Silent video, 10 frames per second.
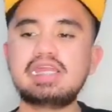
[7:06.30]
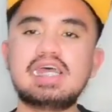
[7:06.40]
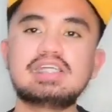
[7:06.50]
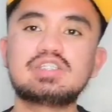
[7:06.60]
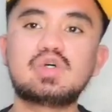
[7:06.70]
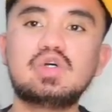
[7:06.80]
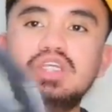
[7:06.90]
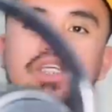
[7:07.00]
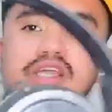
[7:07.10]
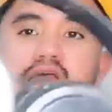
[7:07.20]
Yan,
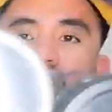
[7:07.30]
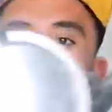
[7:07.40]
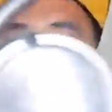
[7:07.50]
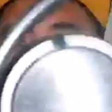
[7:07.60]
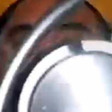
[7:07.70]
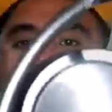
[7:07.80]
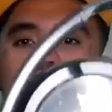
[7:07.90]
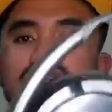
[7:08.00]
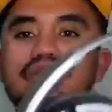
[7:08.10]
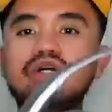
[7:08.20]

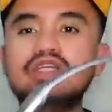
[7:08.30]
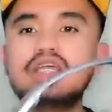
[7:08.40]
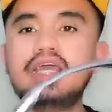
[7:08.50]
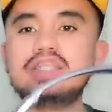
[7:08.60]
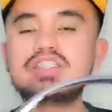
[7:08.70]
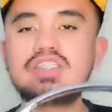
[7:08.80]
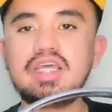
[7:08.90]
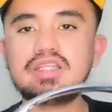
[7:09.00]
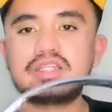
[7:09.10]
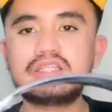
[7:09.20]
Sony na
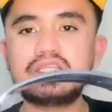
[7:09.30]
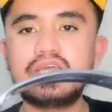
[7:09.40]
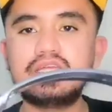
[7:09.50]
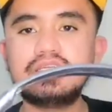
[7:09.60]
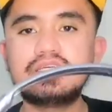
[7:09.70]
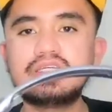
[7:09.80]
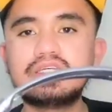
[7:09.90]
headset. Yan.